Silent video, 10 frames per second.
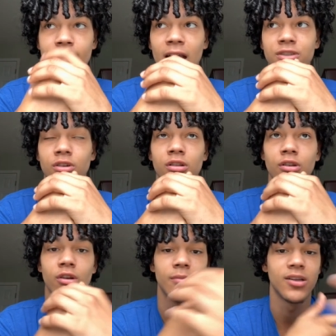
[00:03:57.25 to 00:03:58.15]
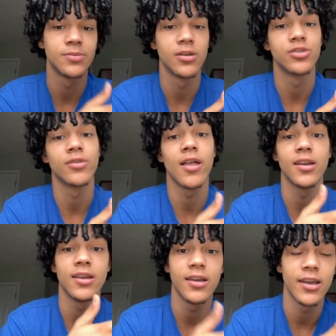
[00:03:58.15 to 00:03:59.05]
I started learning about
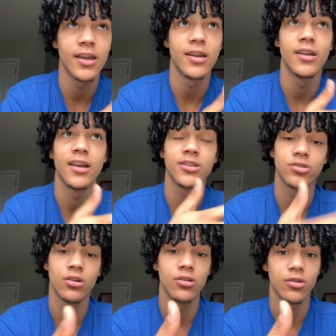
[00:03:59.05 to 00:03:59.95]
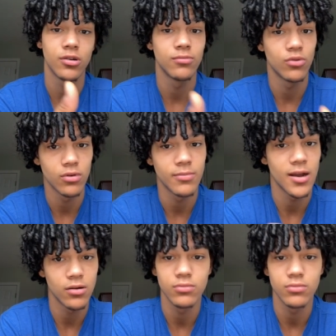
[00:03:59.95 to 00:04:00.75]
spirituality again, and then I started learning more about